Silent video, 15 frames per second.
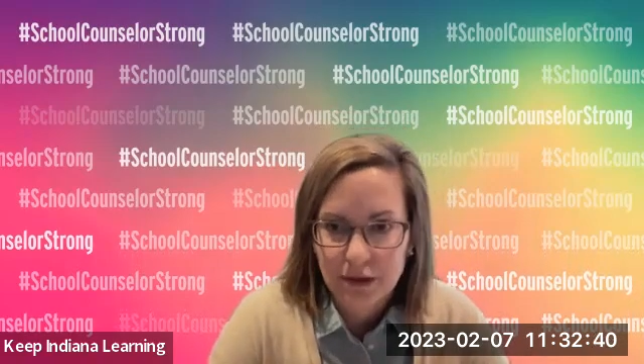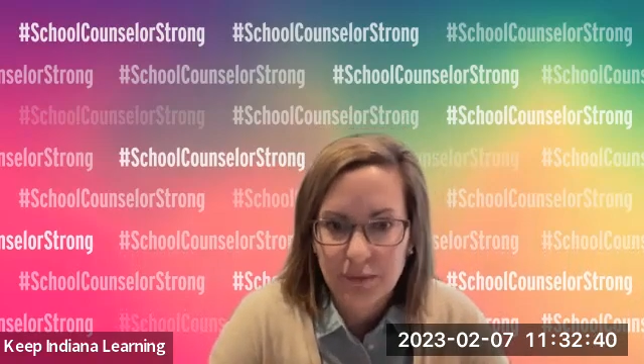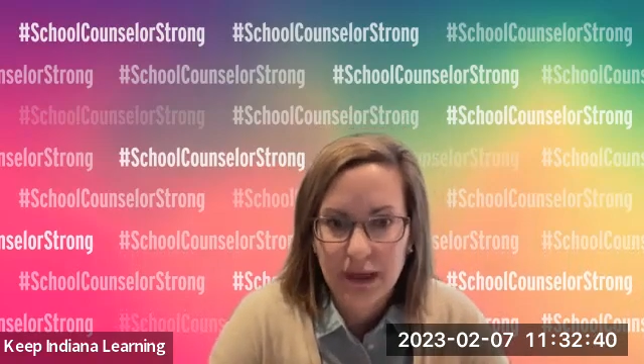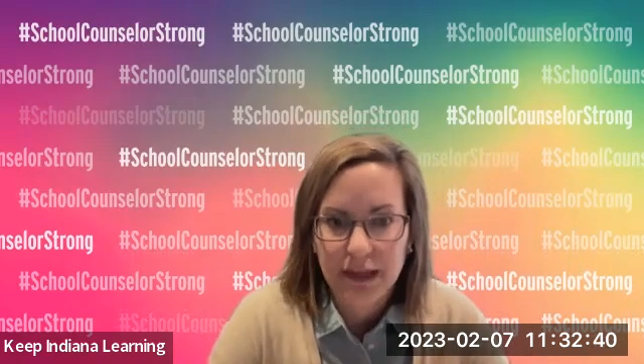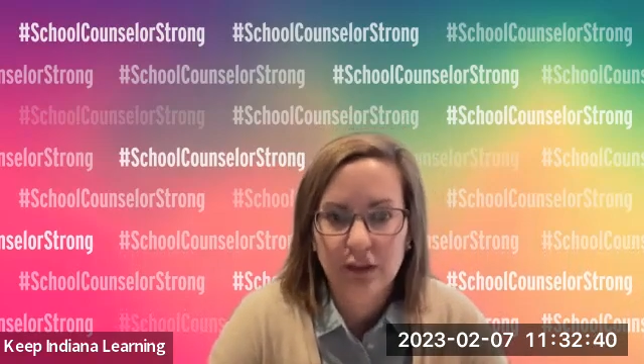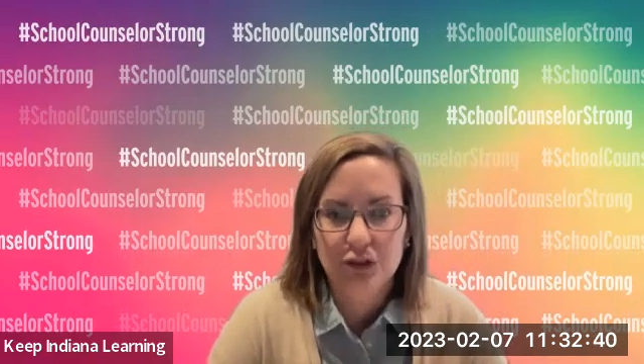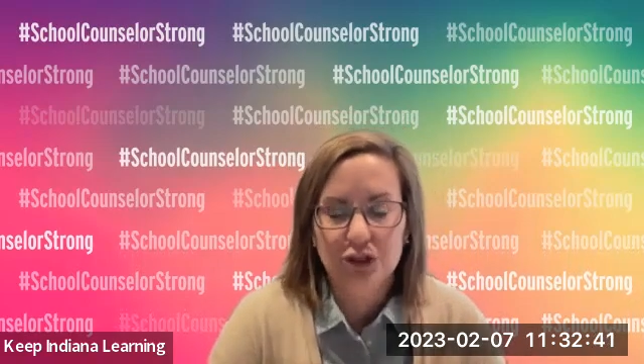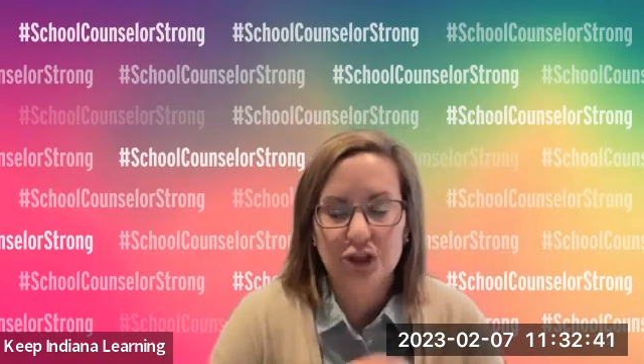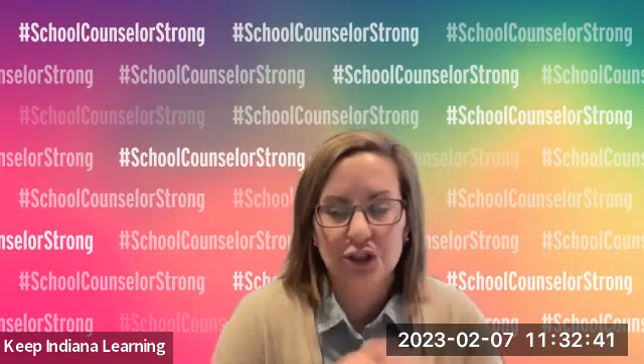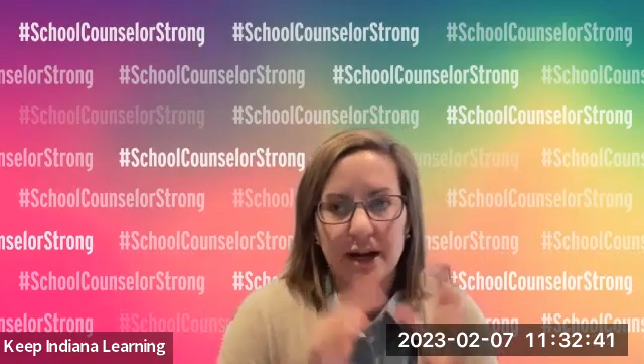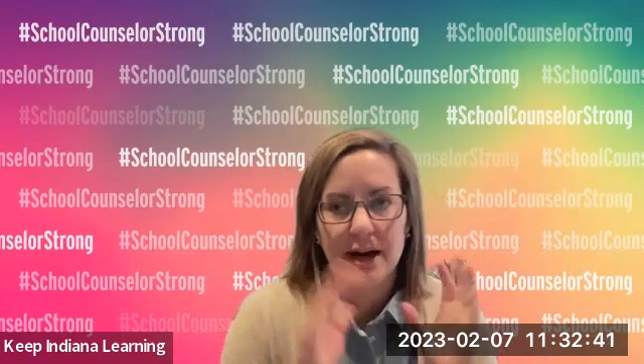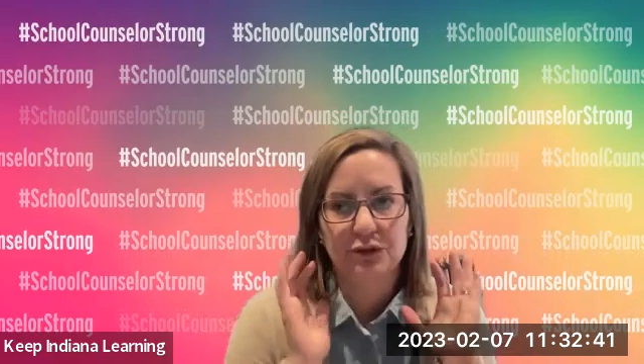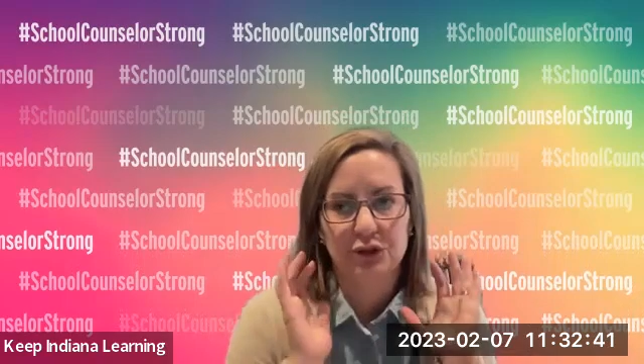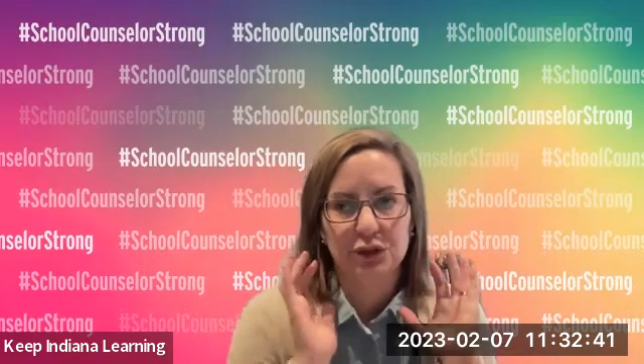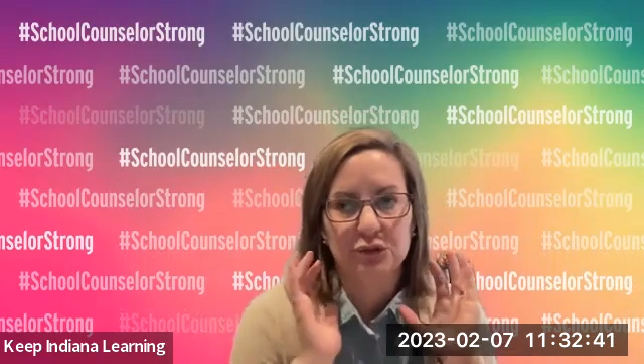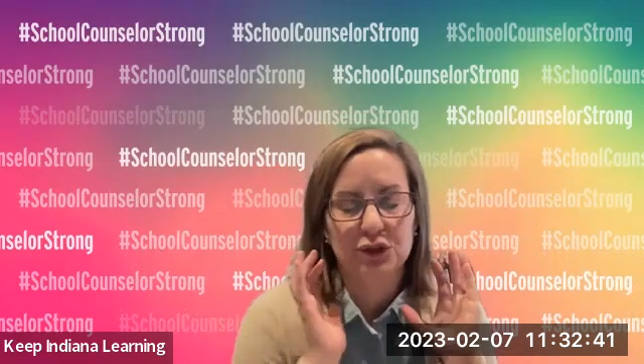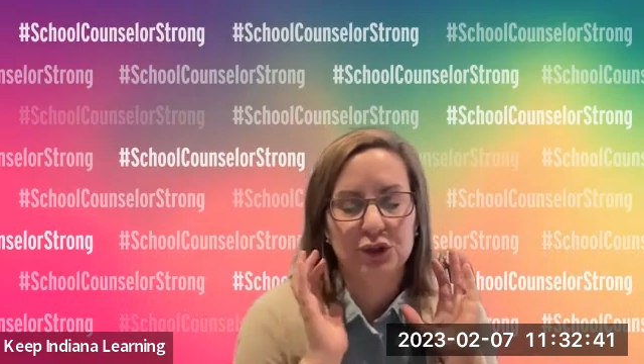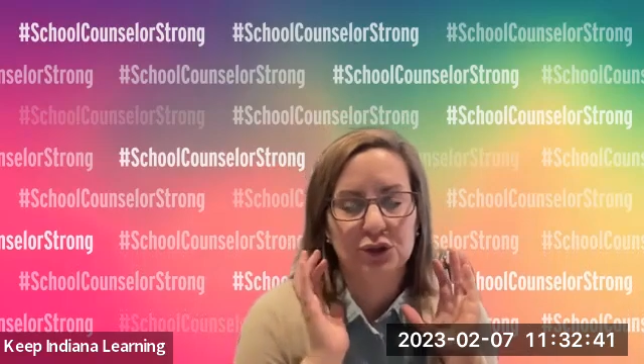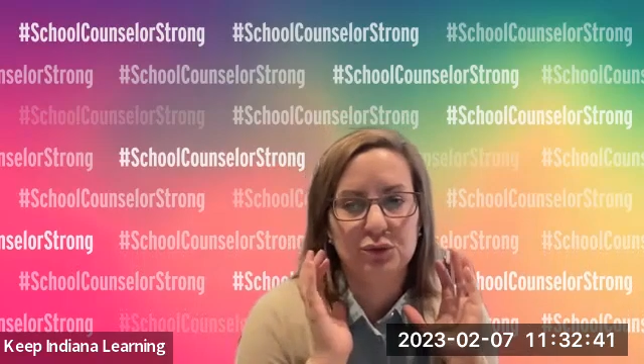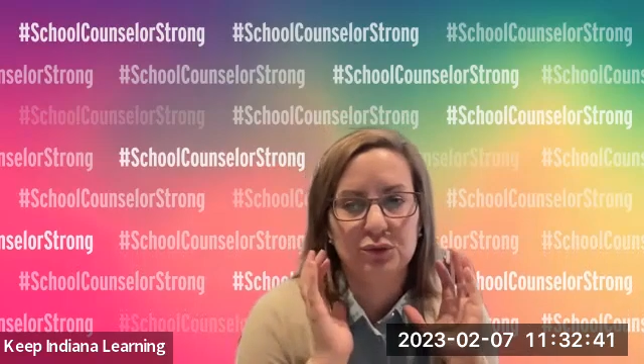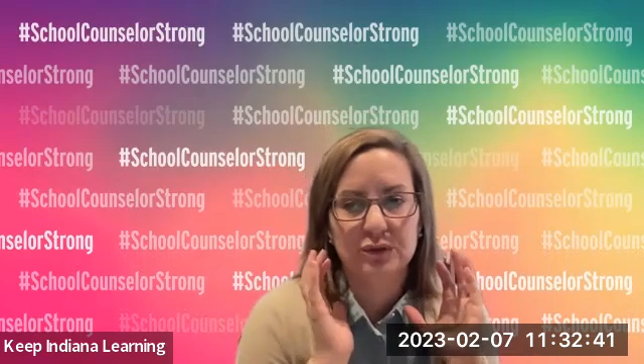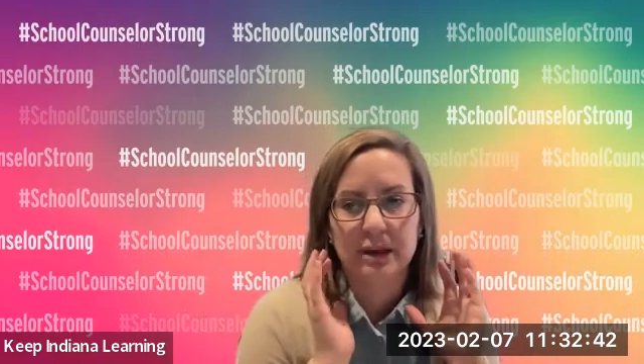So making sure after you
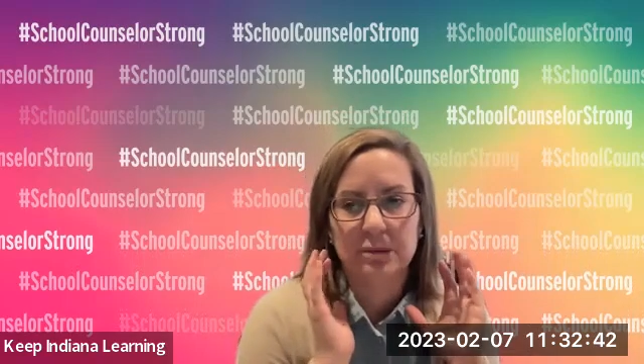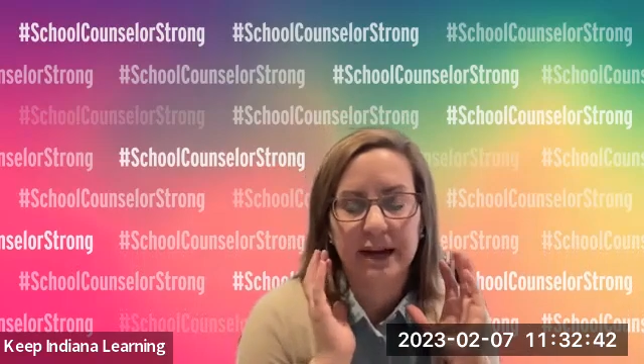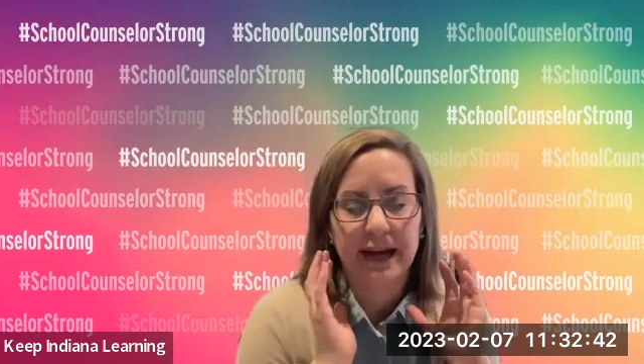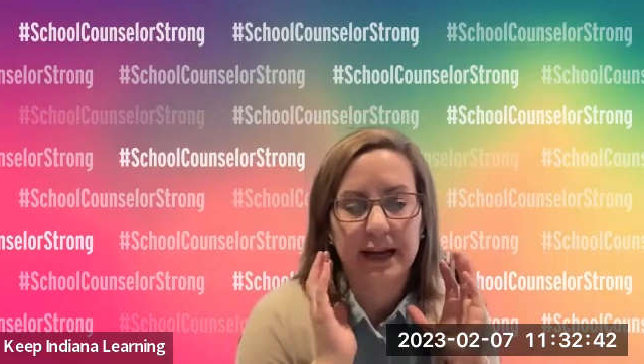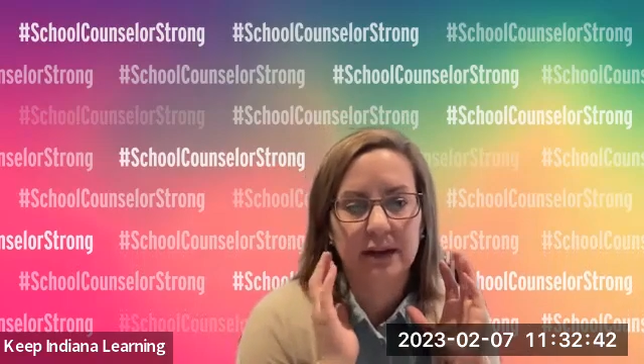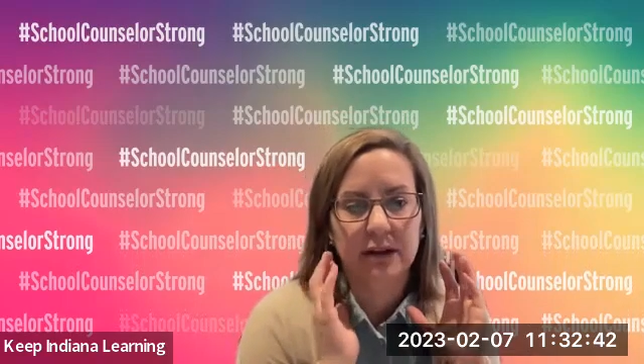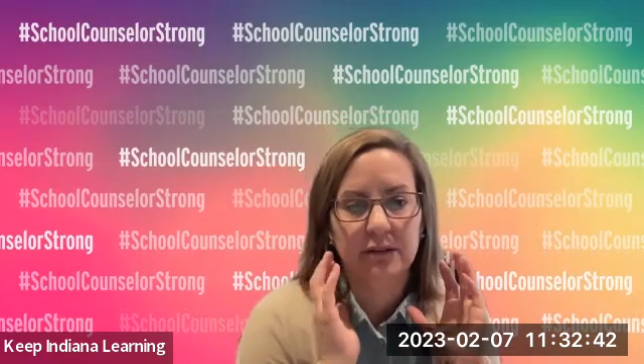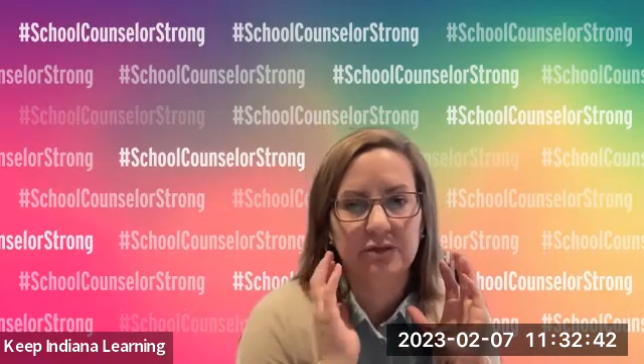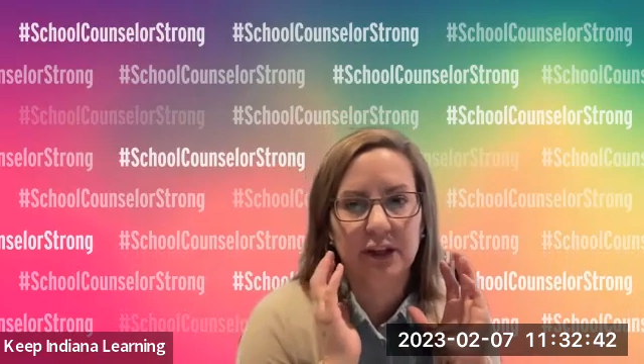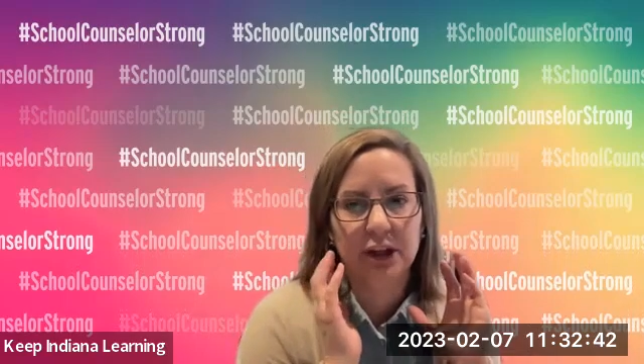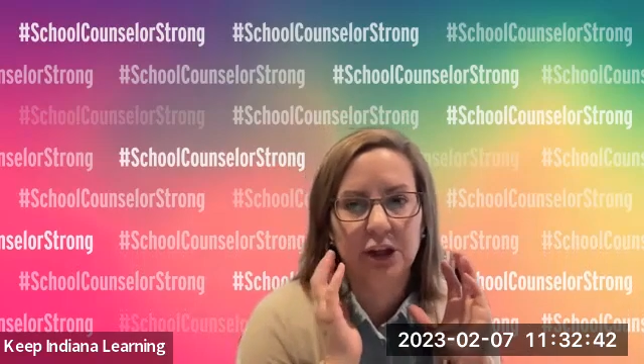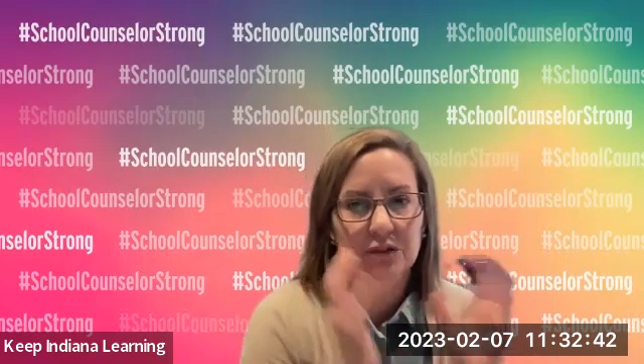do some kind of